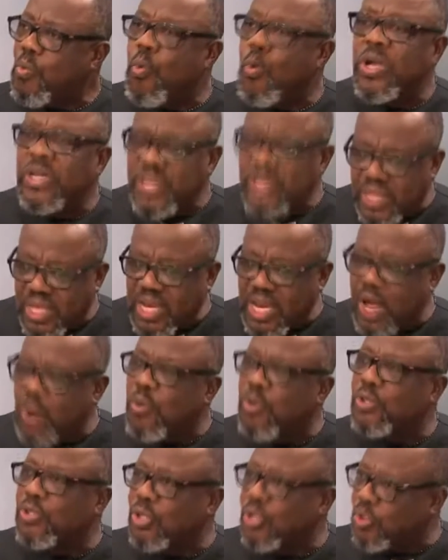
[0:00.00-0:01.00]
One thing I
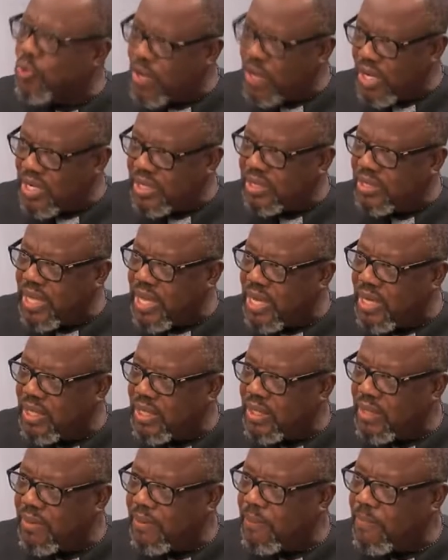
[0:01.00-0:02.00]
want you to
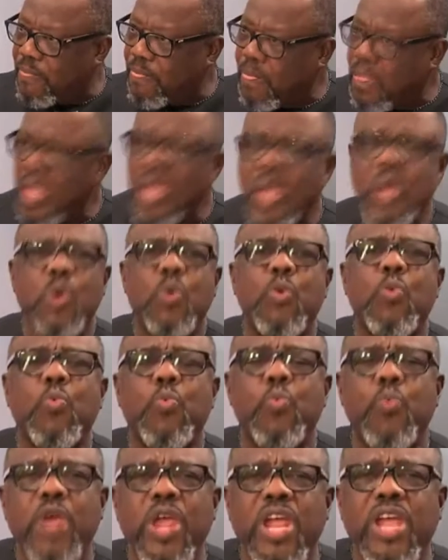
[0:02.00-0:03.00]
understand. Yeah. Is that you're not
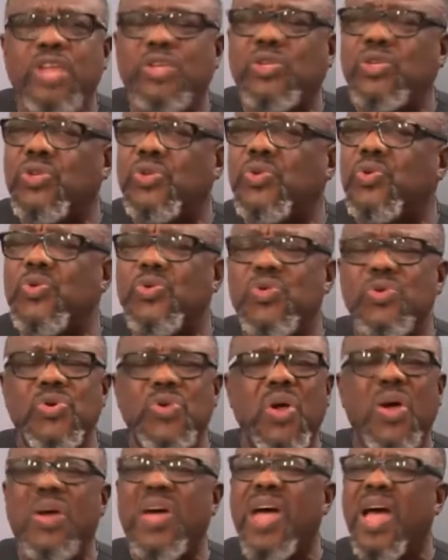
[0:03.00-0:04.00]
po- we opposed to that. We do
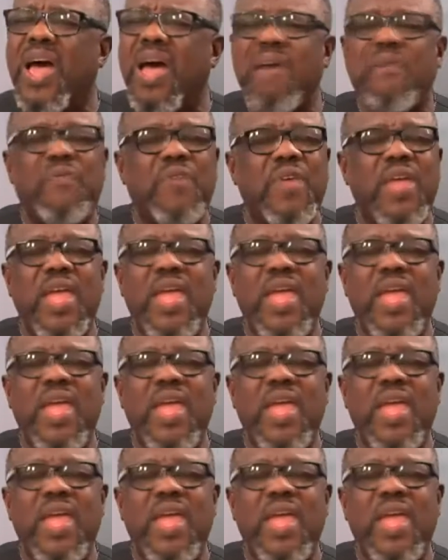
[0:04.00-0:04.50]
not have